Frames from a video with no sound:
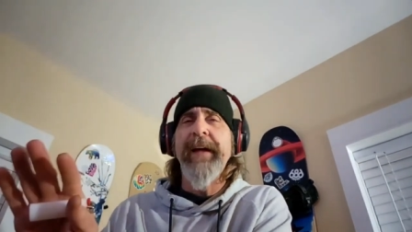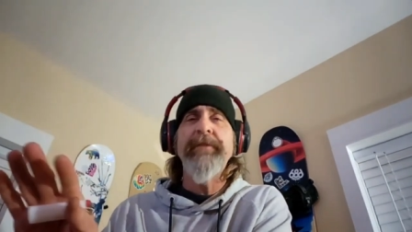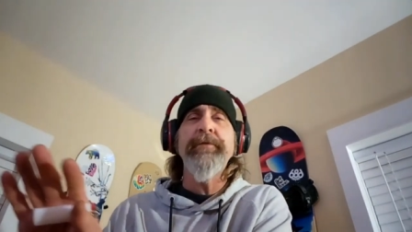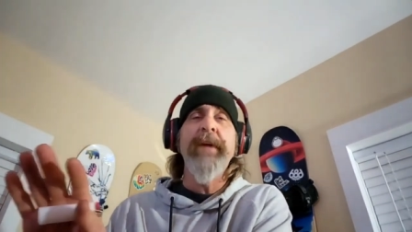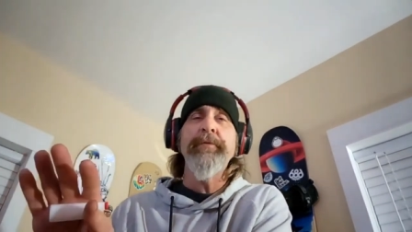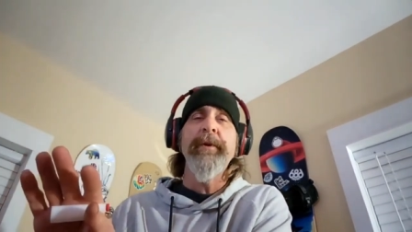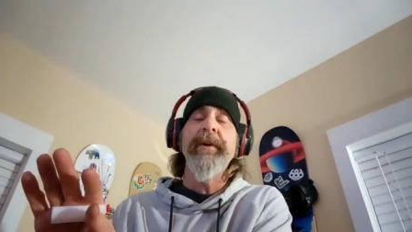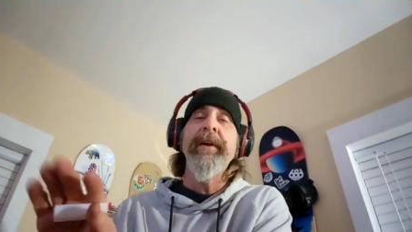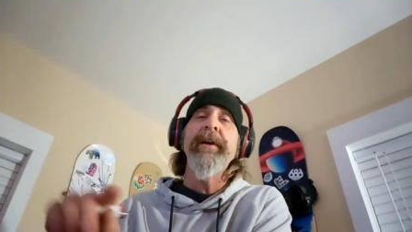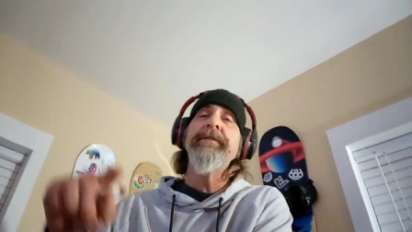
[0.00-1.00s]
that's
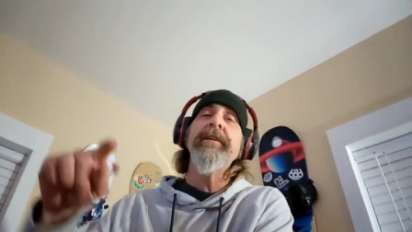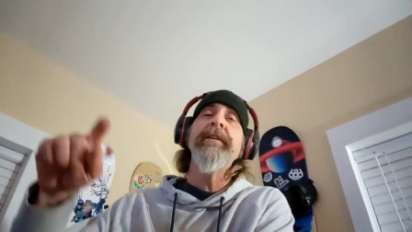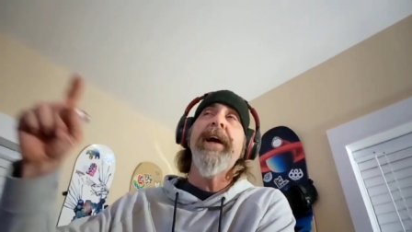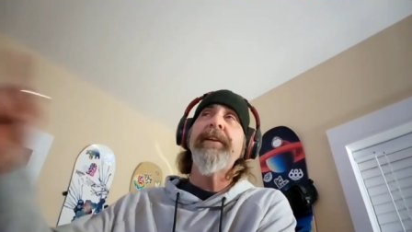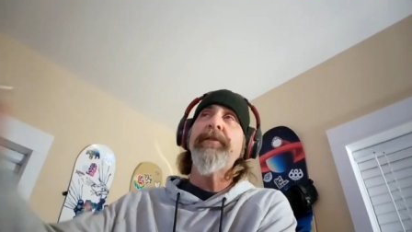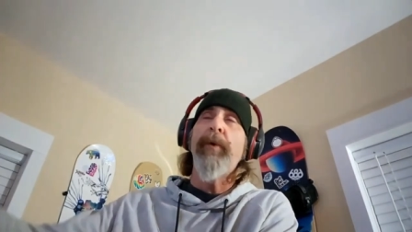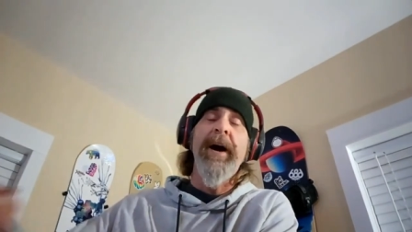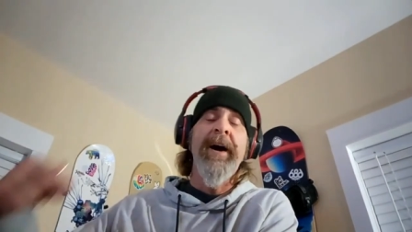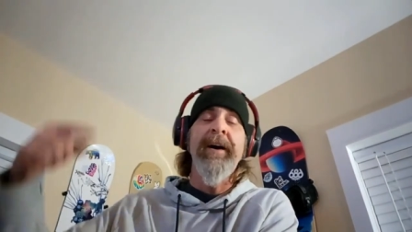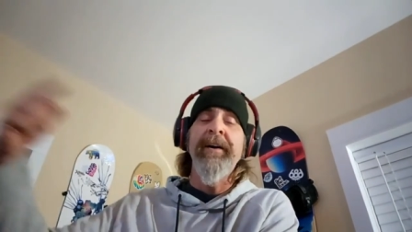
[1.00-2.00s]
what it is, and that's
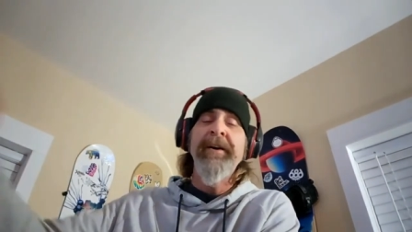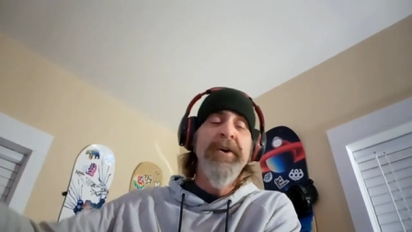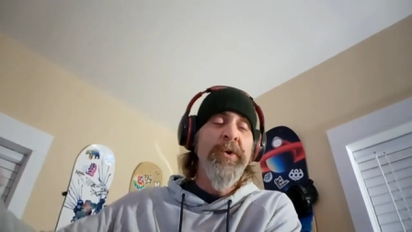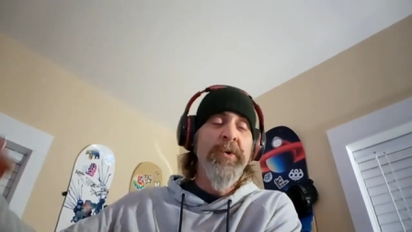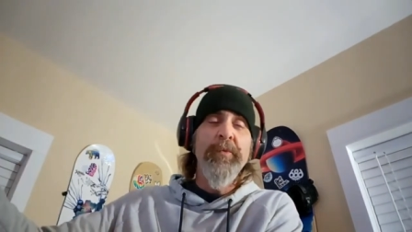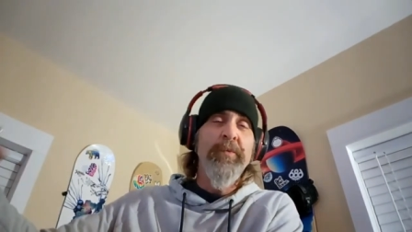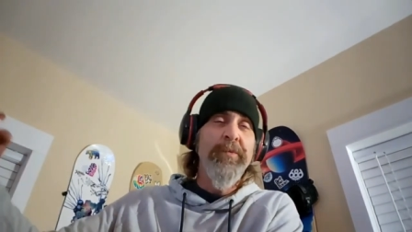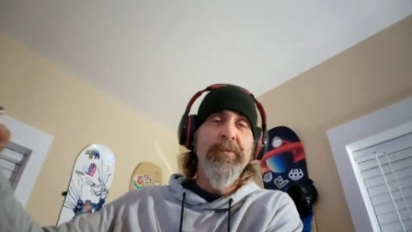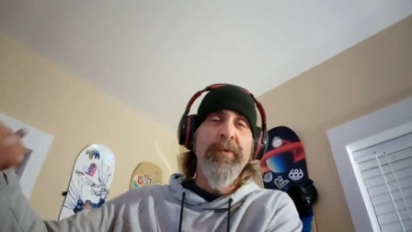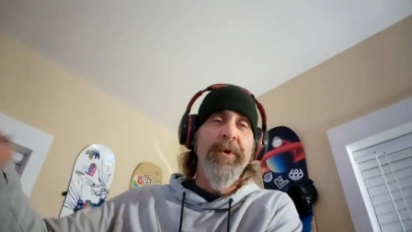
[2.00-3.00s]
why
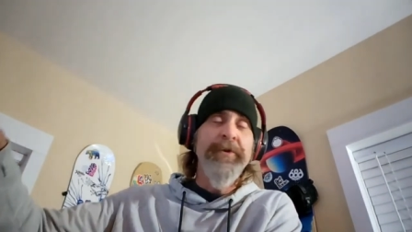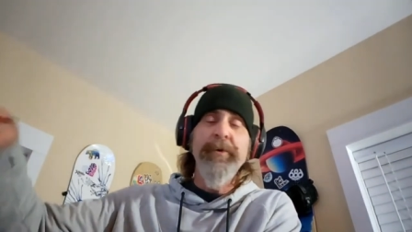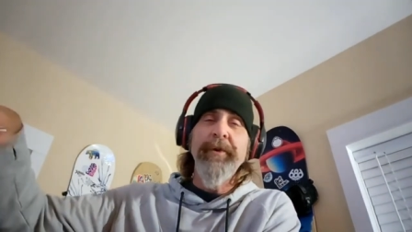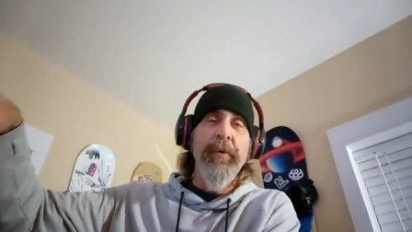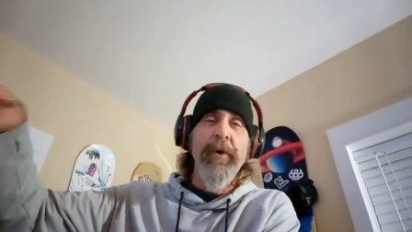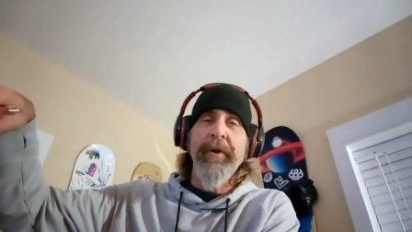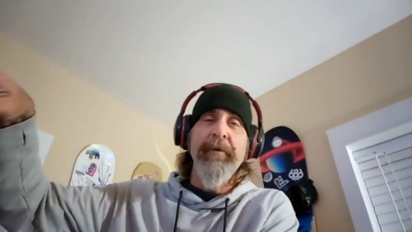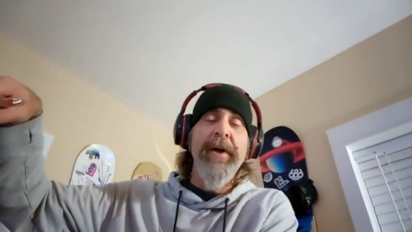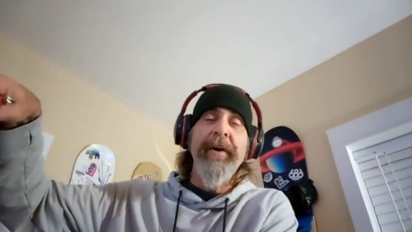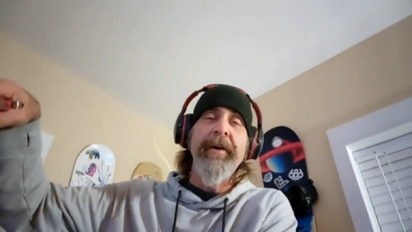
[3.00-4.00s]
we're doing the
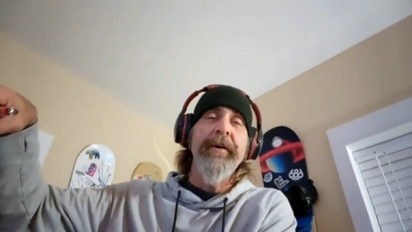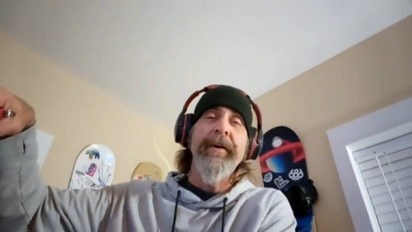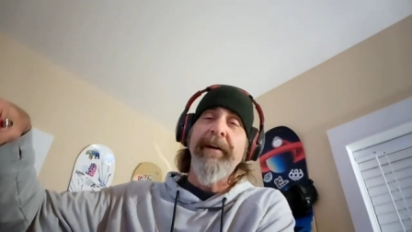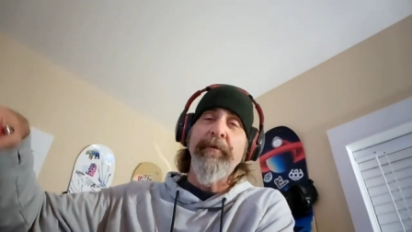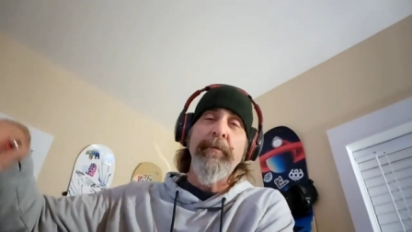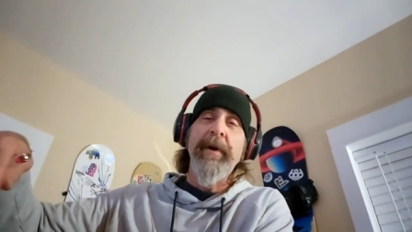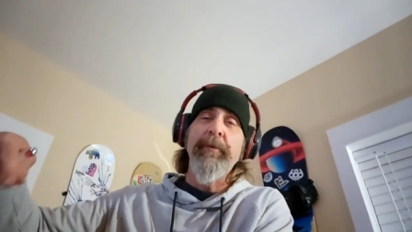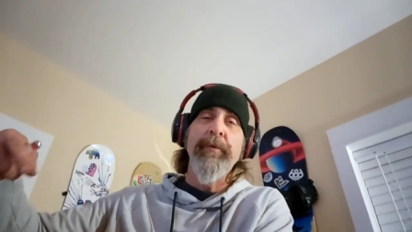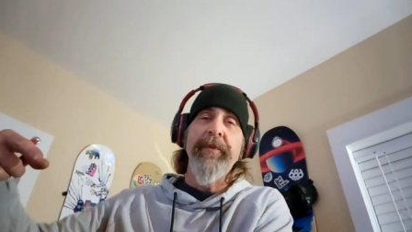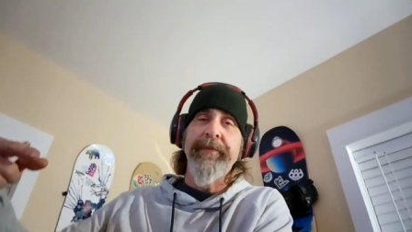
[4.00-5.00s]
workaround in our
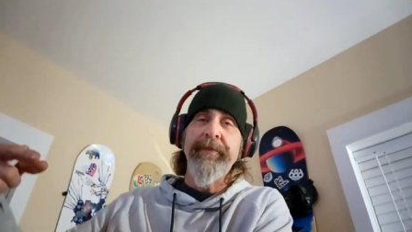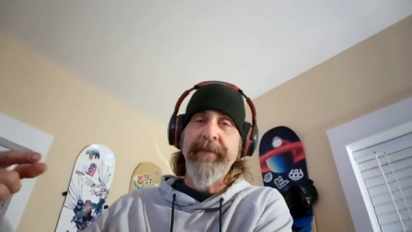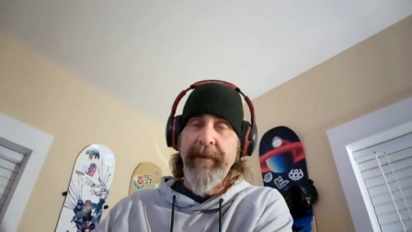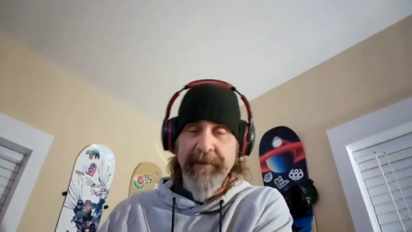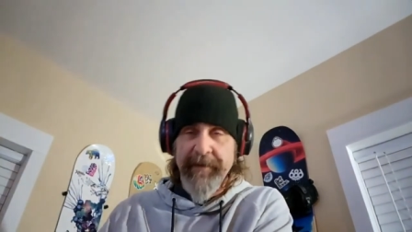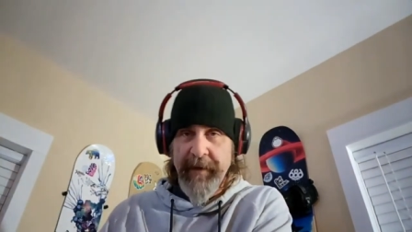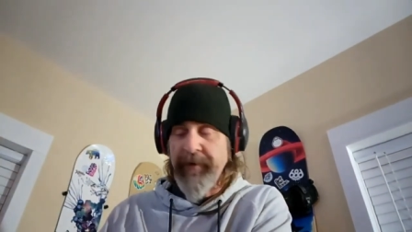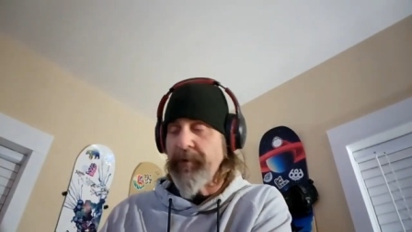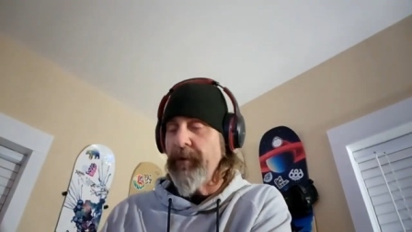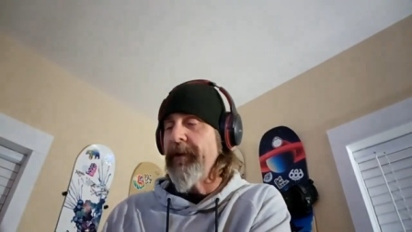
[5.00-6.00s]
government with
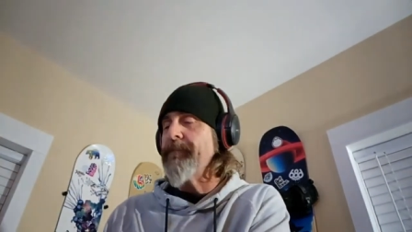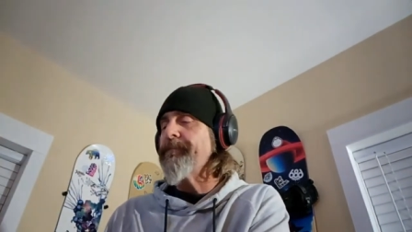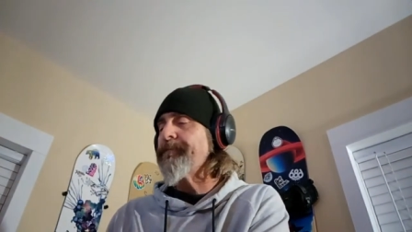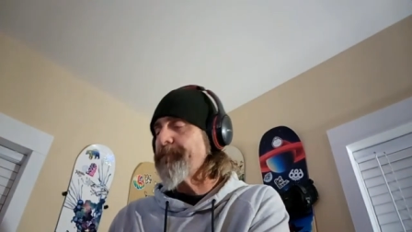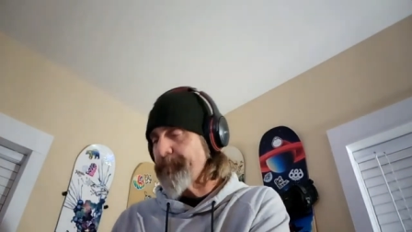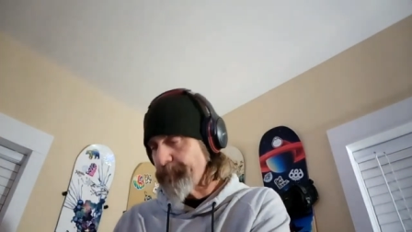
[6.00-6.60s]
descheduling,